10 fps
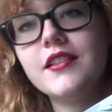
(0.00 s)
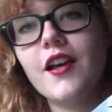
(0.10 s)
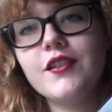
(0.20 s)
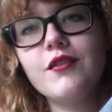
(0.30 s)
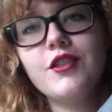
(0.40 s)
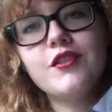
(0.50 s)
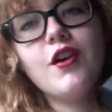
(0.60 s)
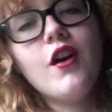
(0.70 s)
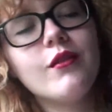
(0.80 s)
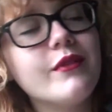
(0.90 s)
also just
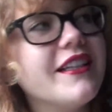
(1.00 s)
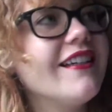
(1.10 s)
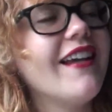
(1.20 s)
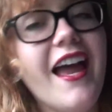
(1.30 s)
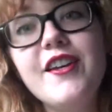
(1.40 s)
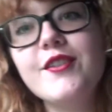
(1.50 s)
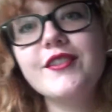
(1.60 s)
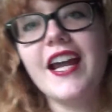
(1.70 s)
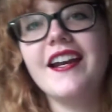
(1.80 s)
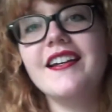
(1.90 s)
really
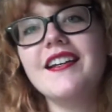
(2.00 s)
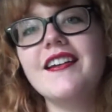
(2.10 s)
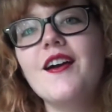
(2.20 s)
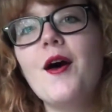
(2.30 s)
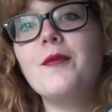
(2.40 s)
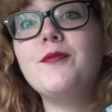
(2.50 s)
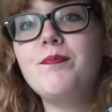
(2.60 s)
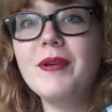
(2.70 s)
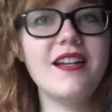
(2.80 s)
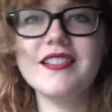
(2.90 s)
entertaining
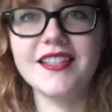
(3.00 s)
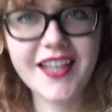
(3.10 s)
because of the